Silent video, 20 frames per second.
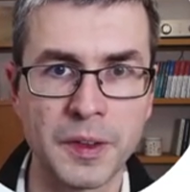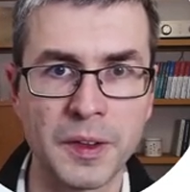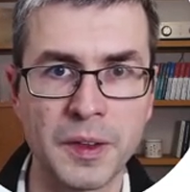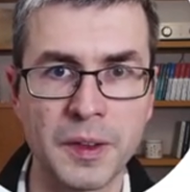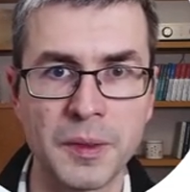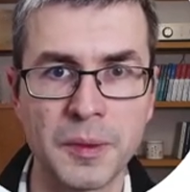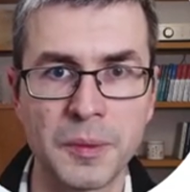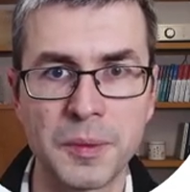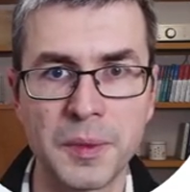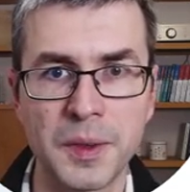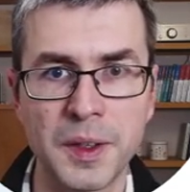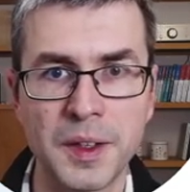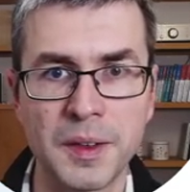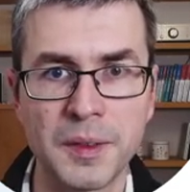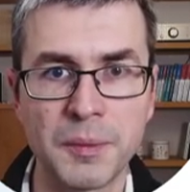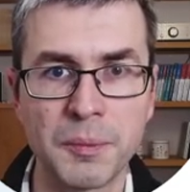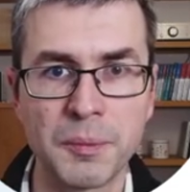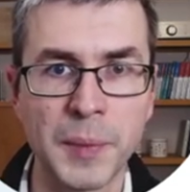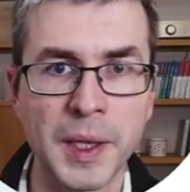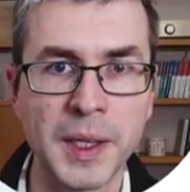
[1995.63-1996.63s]
Uh,
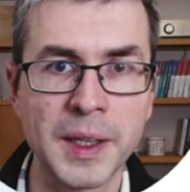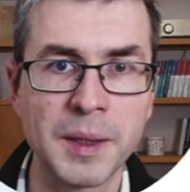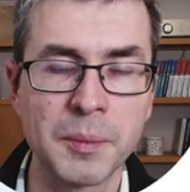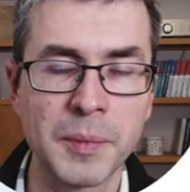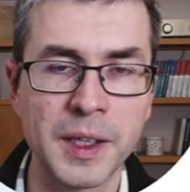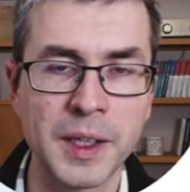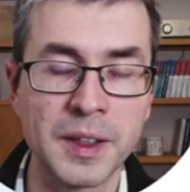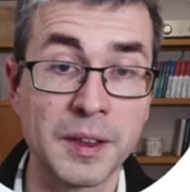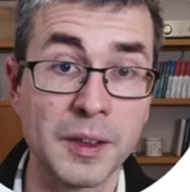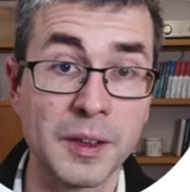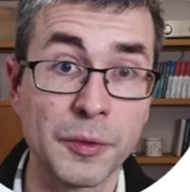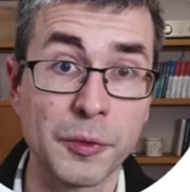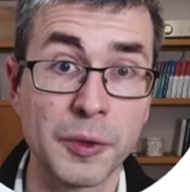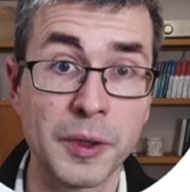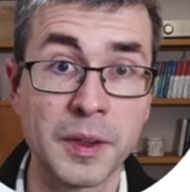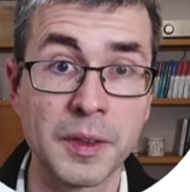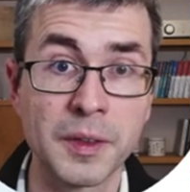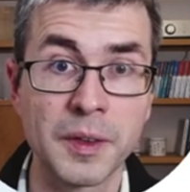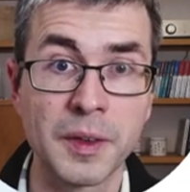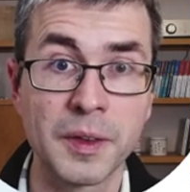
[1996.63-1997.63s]
many, many
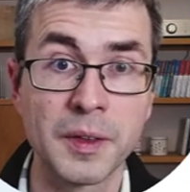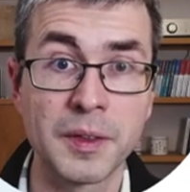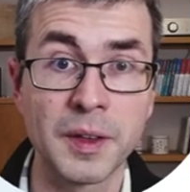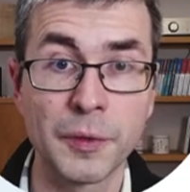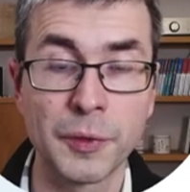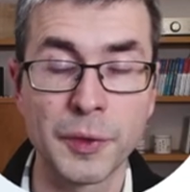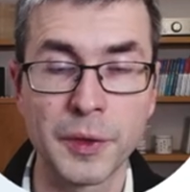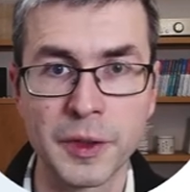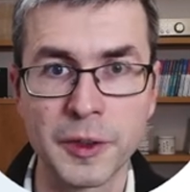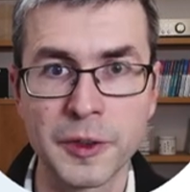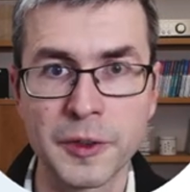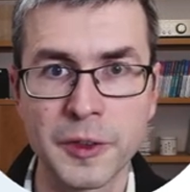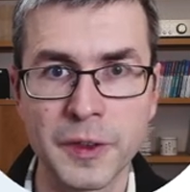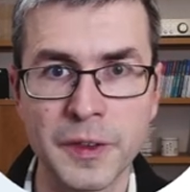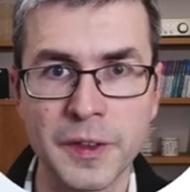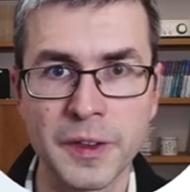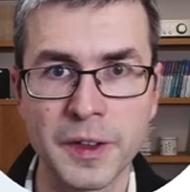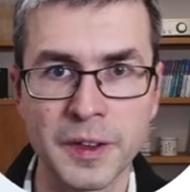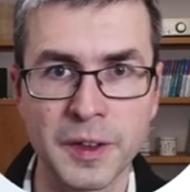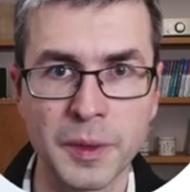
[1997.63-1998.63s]
different
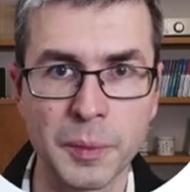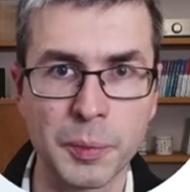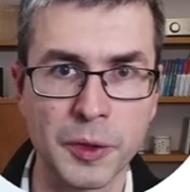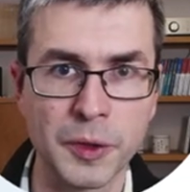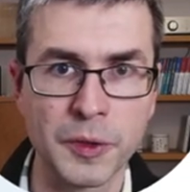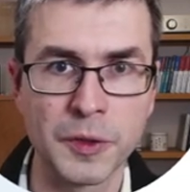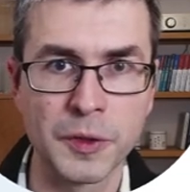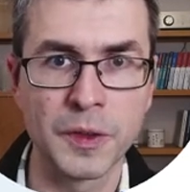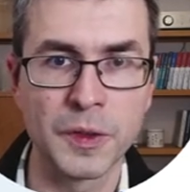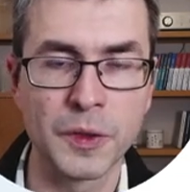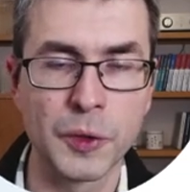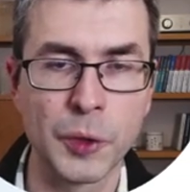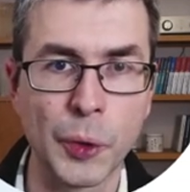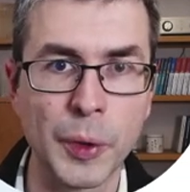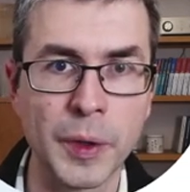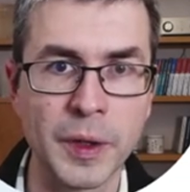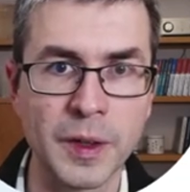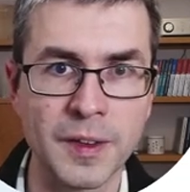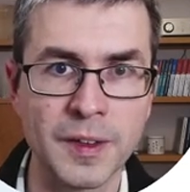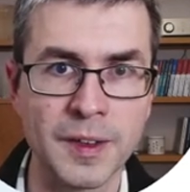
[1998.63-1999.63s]
definitions and approaches
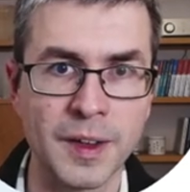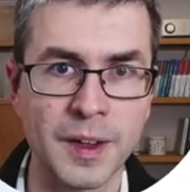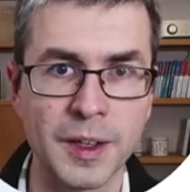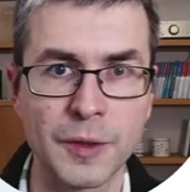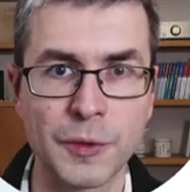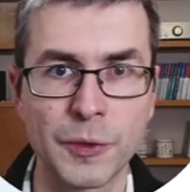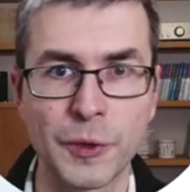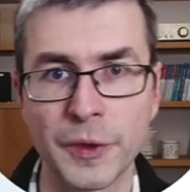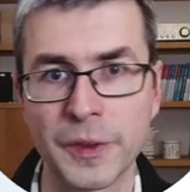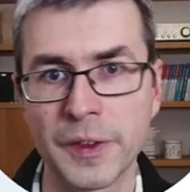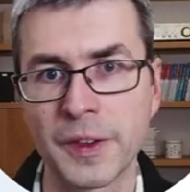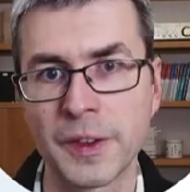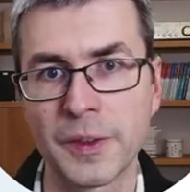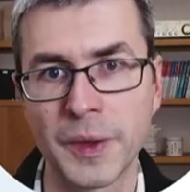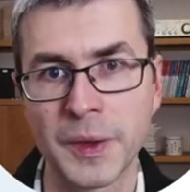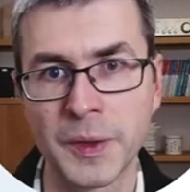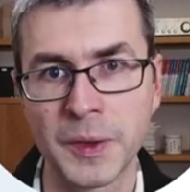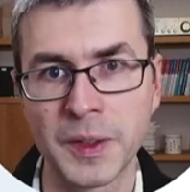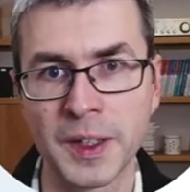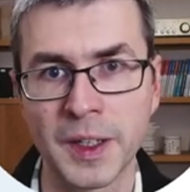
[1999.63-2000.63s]
coincide for this
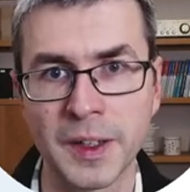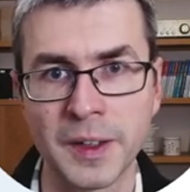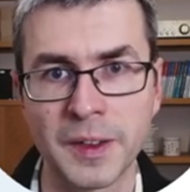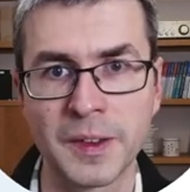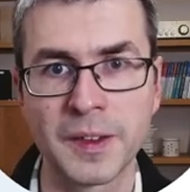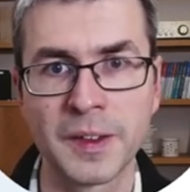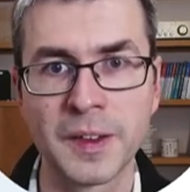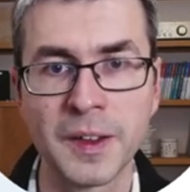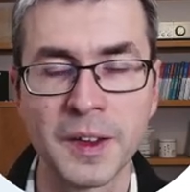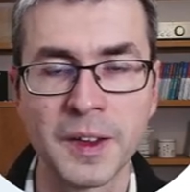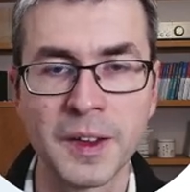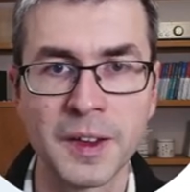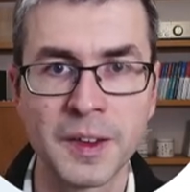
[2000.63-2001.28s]
very nice